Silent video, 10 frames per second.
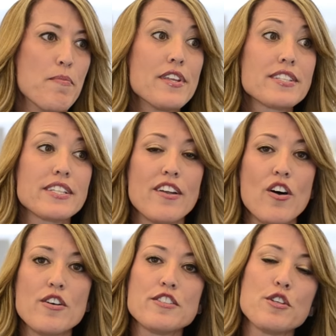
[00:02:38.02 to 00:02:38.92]
This can
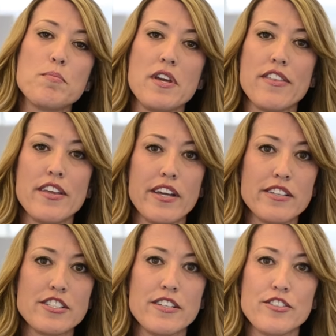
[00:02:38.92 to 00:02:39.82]
also be
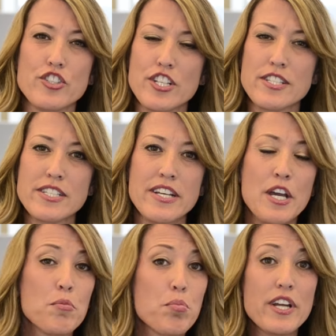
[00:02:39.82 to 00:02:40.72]
things as just
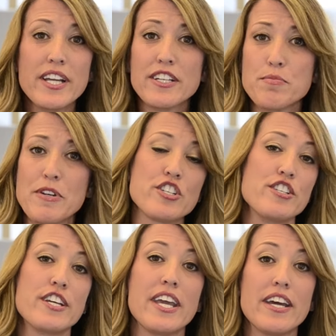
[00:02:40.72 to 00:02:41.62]
bringing as much as
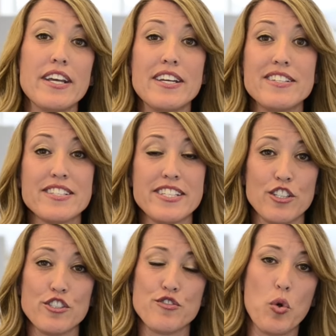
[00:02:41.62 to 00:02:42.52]
you can into
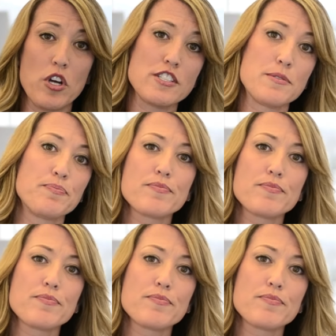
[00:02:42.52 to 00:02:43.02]
Salesforce.